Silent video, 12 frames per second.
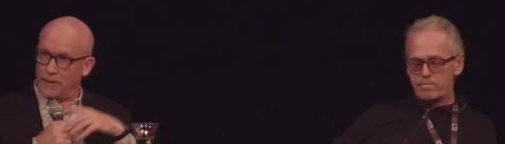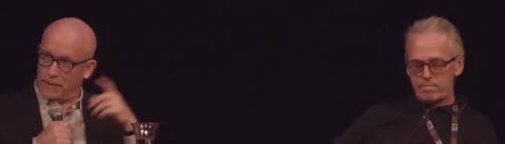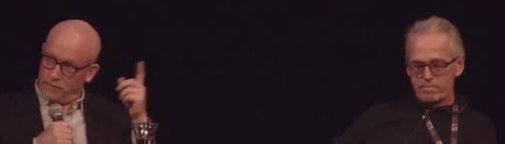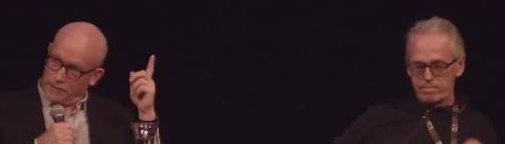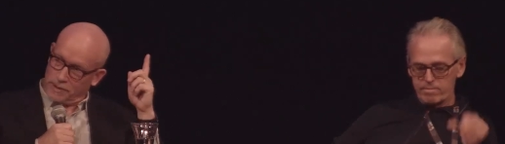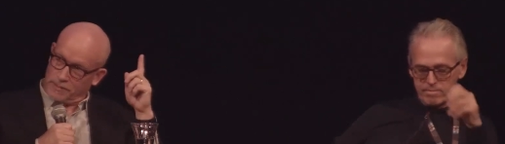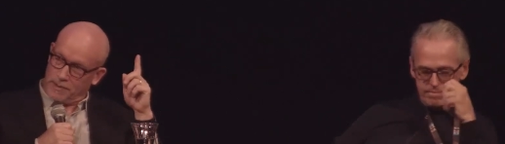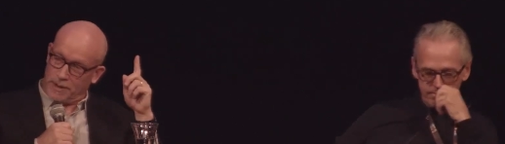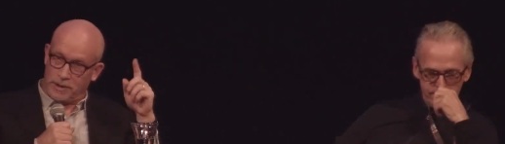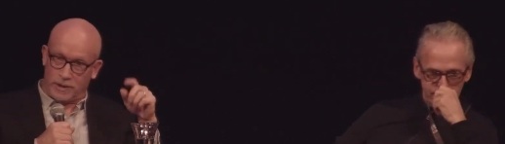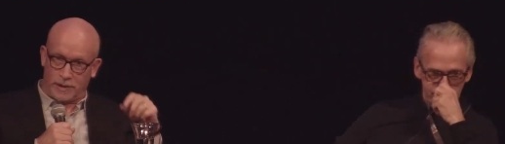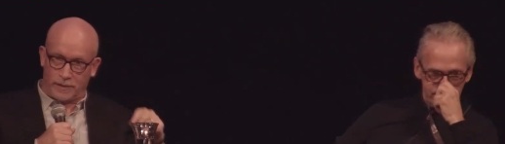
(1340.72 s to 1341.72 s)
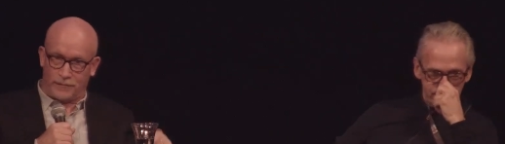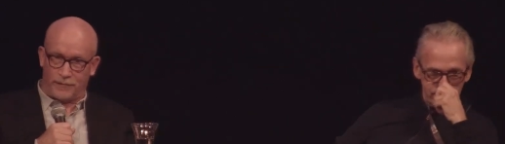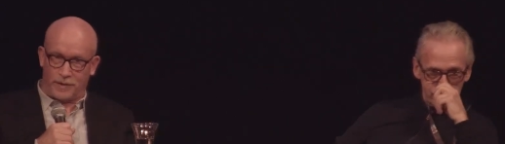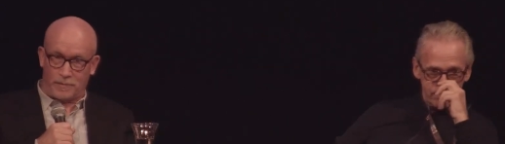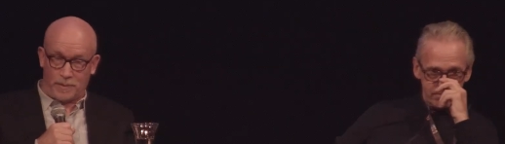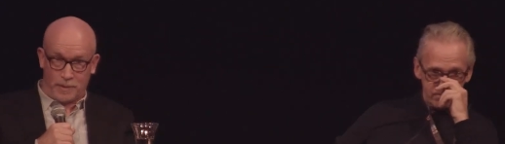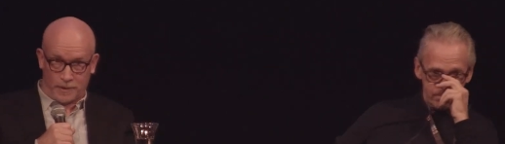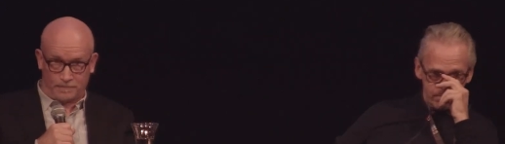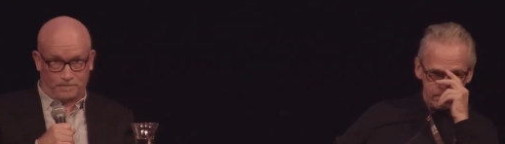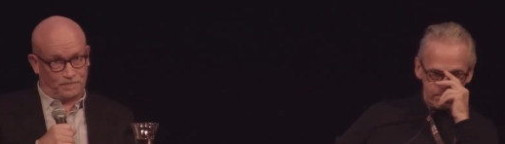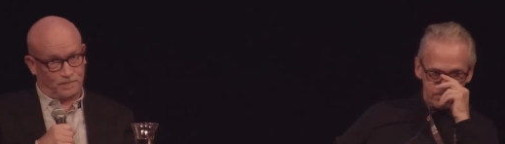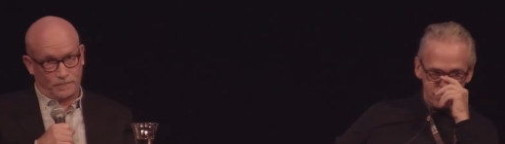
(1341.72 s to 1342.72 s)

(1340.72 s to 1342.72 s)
Speaker 1: that is mentioned in the film, yes. I mean,